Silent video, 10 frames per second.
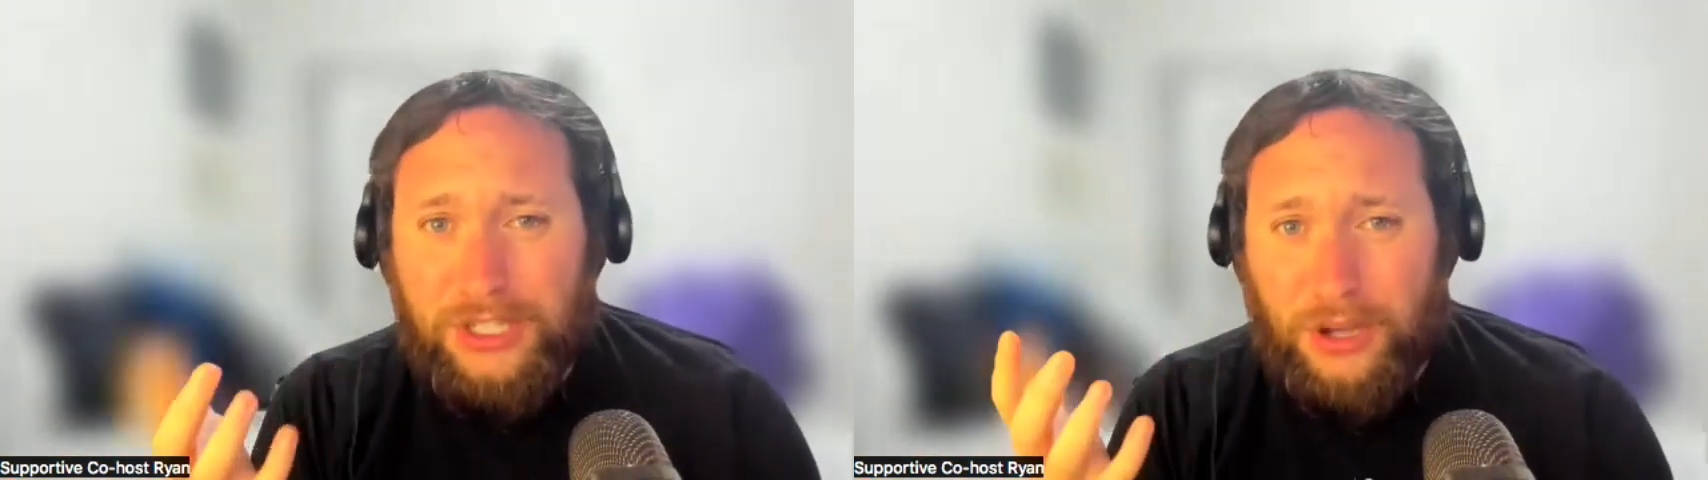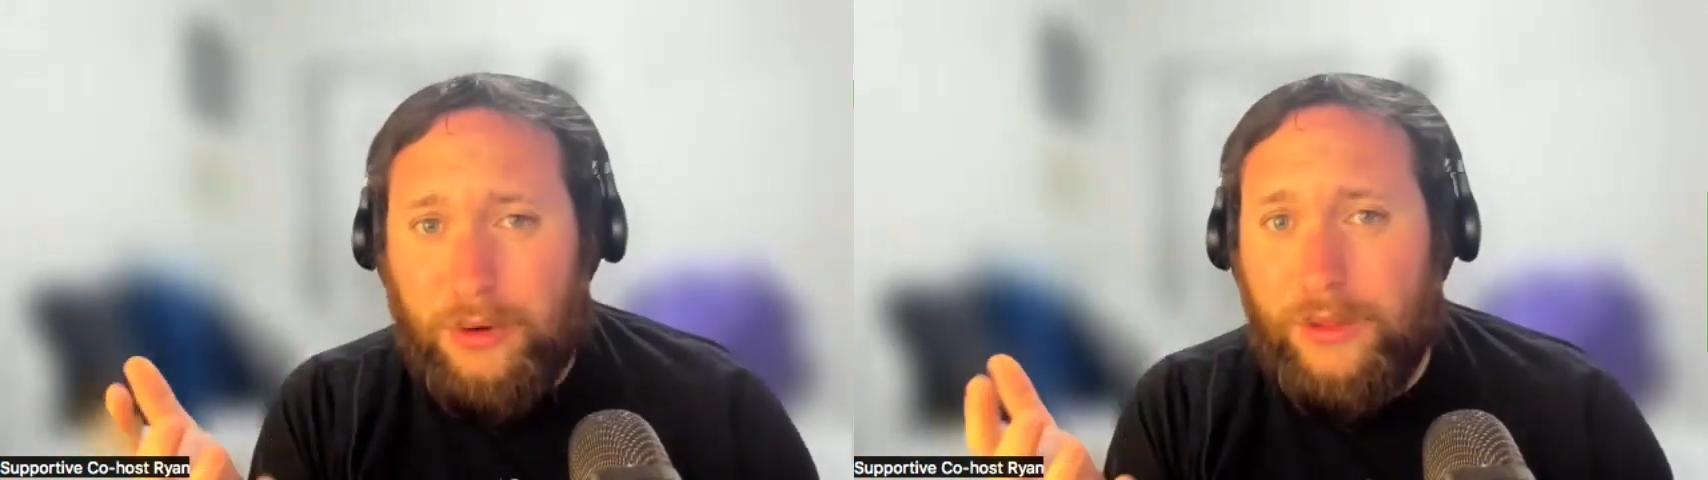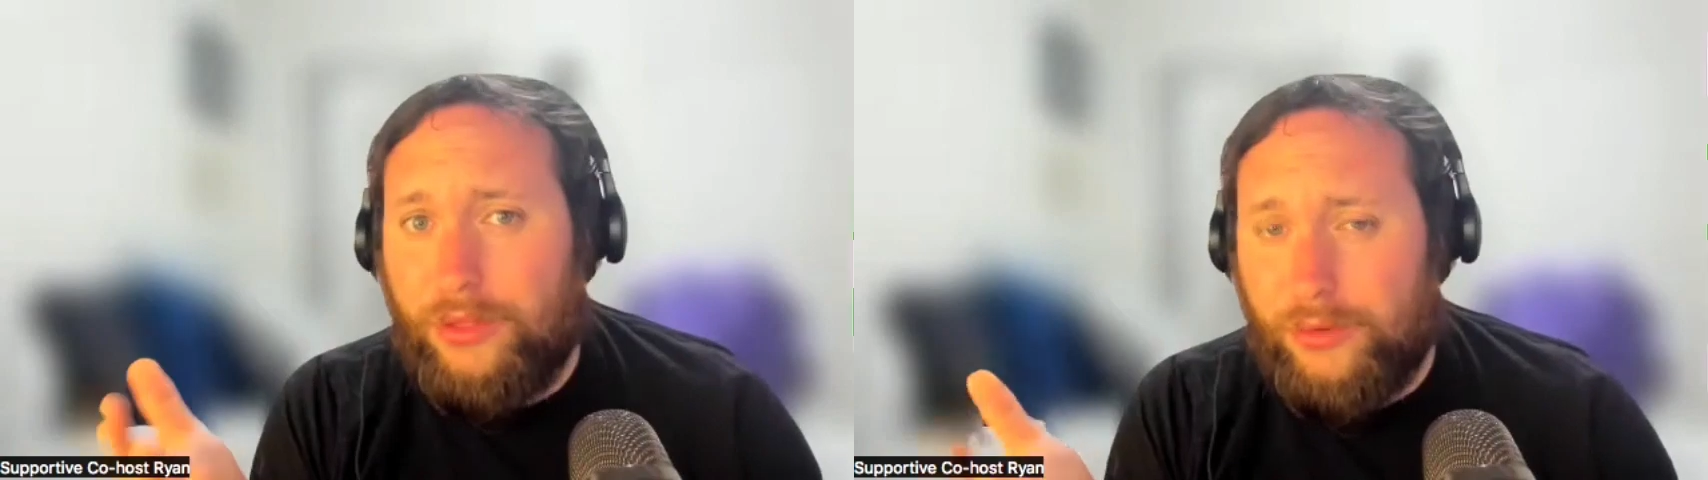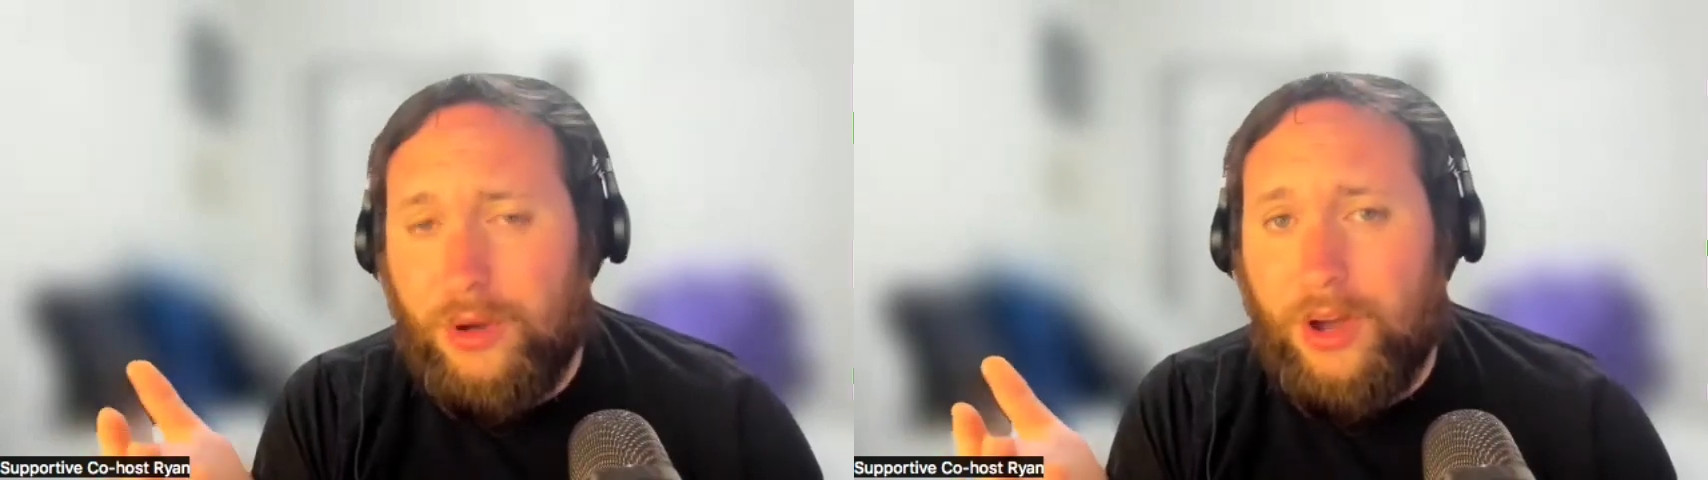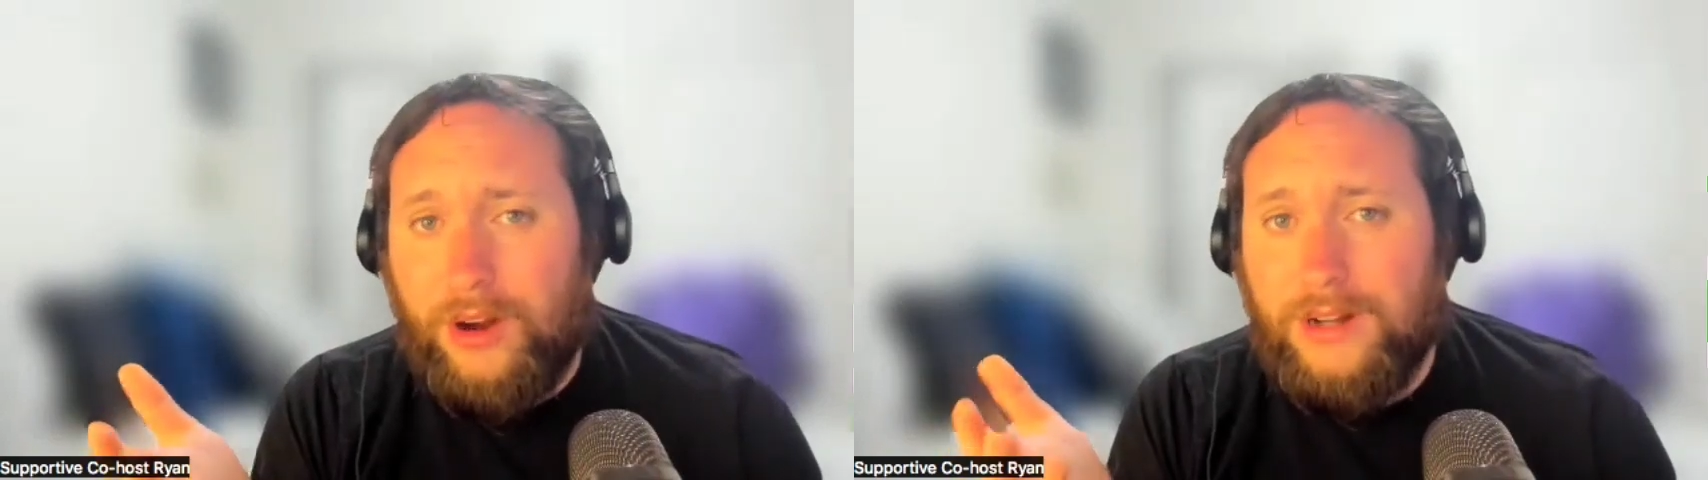going
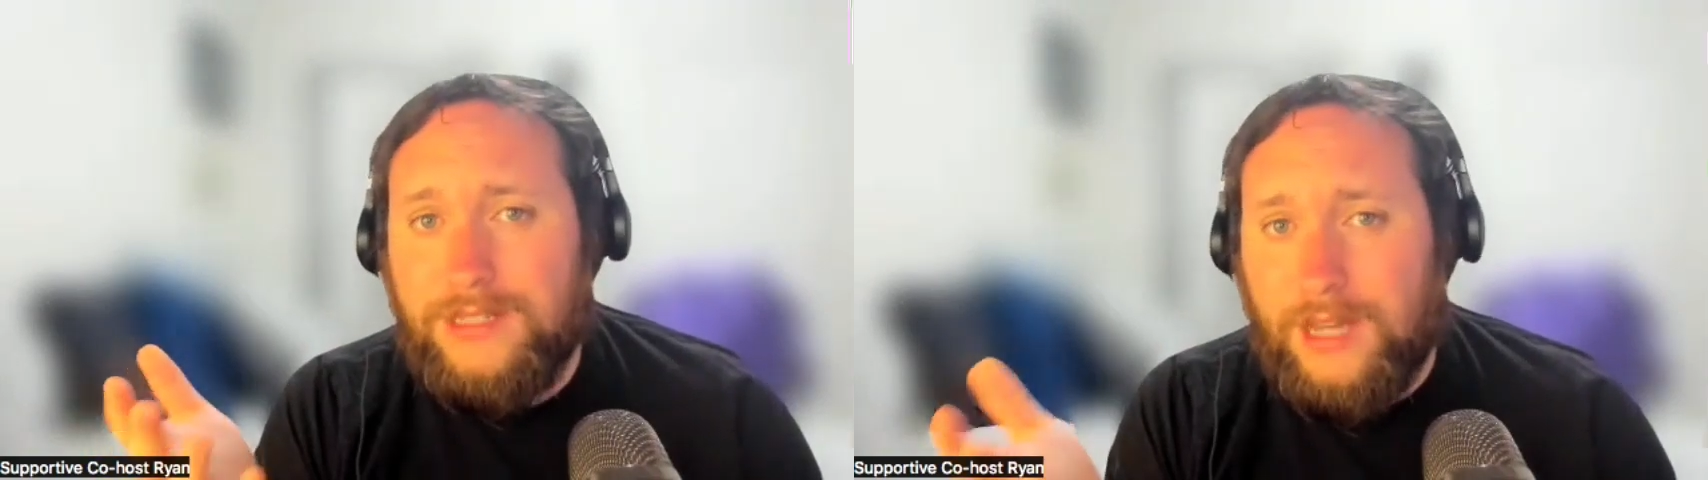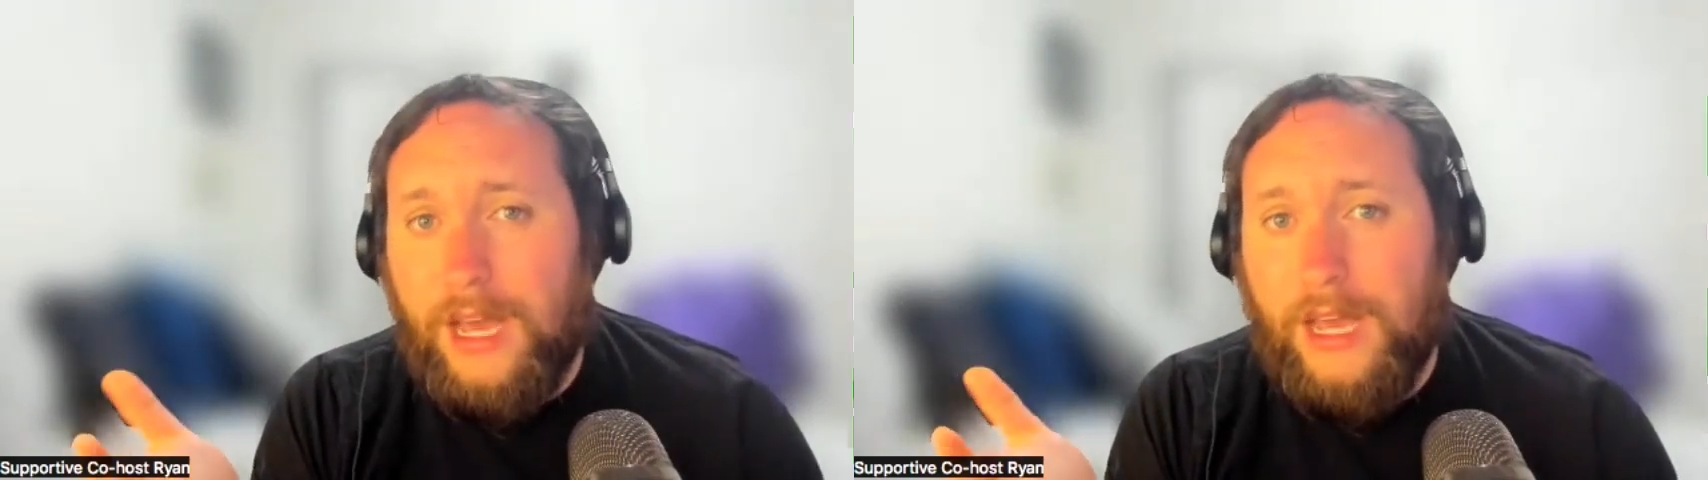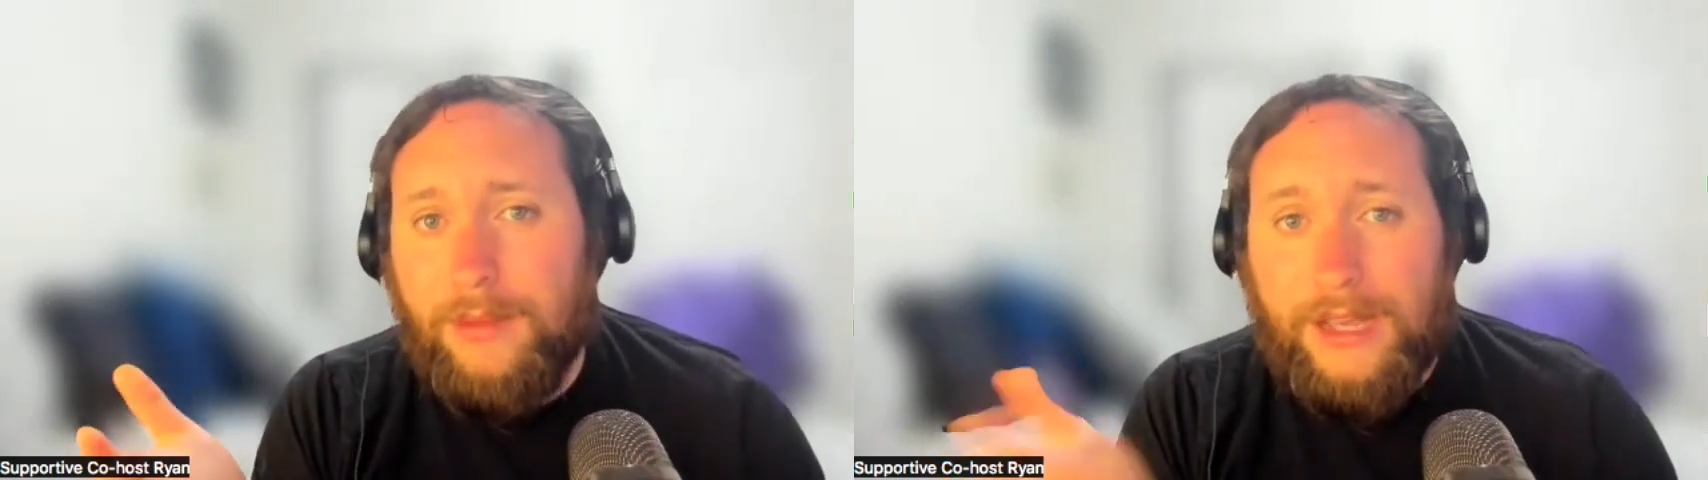through a hard time,